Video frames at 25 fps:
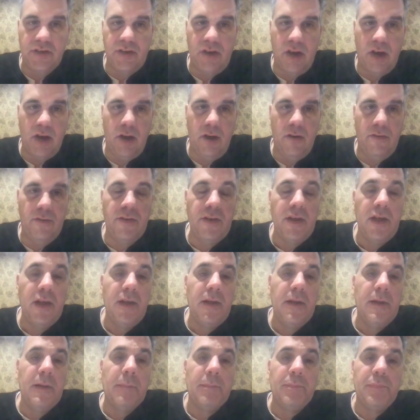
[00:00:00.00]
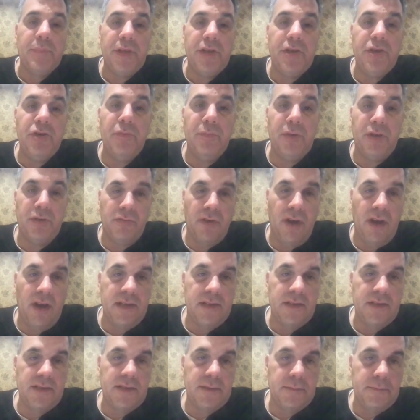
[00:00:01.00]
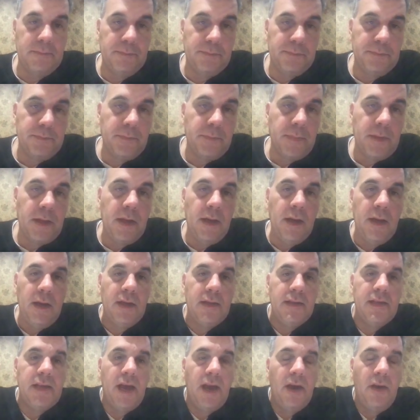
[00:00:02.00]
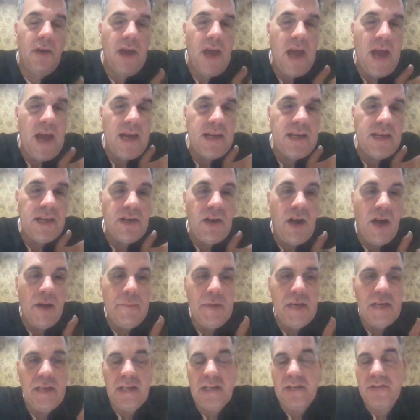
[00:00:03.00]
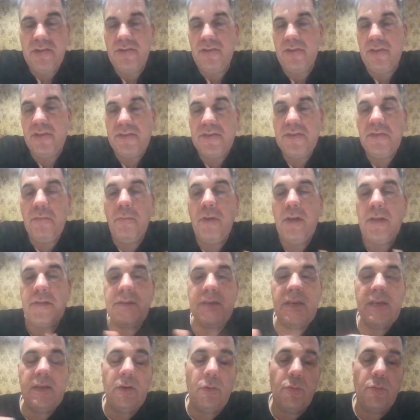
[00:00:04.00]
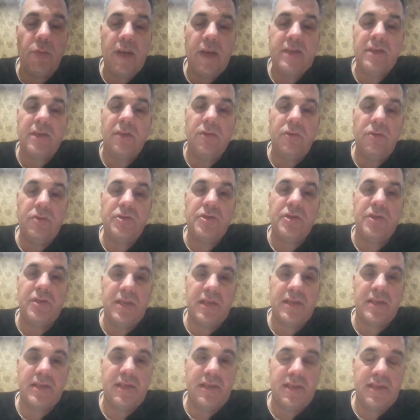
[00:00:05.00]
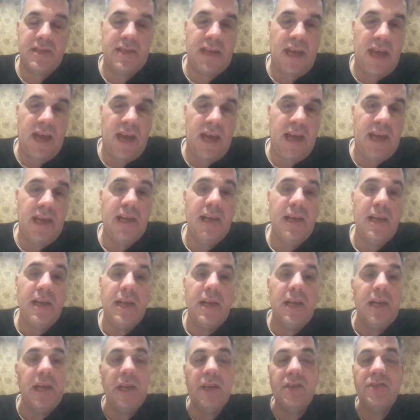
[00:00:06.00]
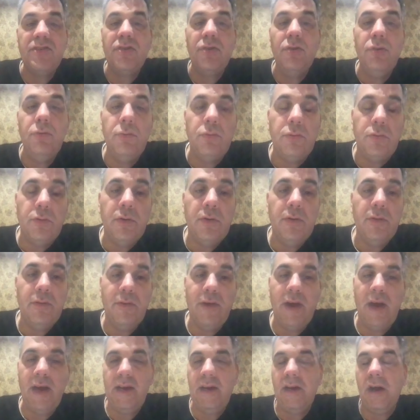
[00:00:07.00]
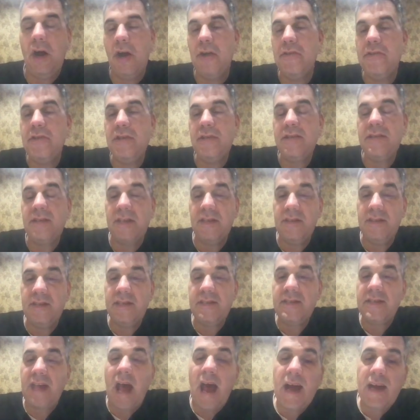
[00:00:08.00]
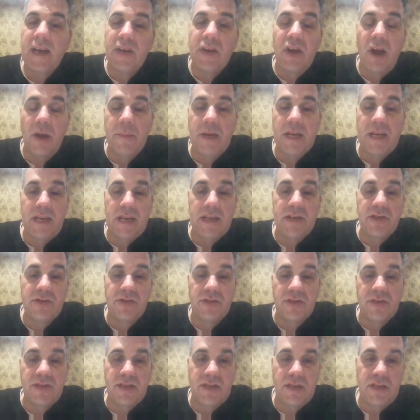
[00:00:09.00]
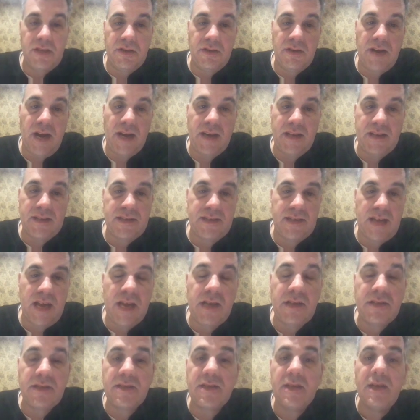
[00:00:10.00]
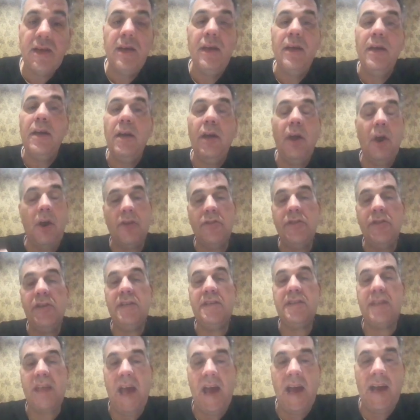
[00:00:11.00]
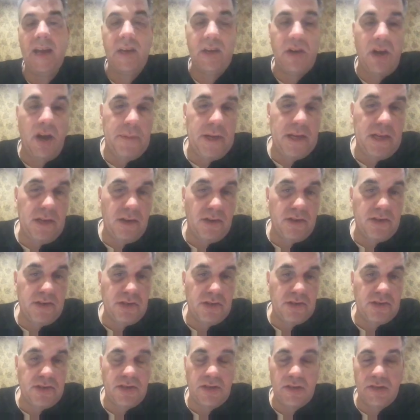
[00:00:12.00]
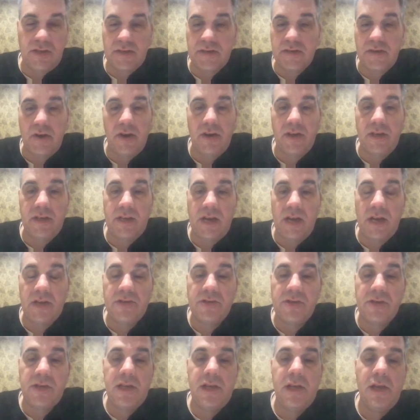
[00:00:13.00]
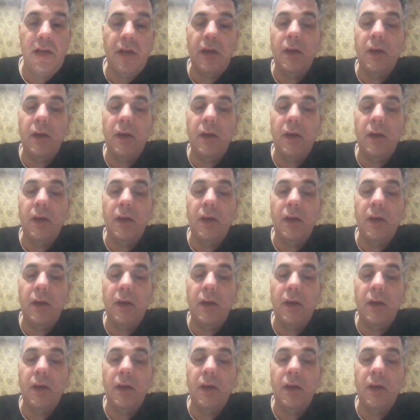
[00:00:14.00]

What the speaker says: of Human Rights. Now, economic interests. The one thing the resolution doesn't say is who, right? Are these the economic interests of the United States? Are these the economic interests of the target country?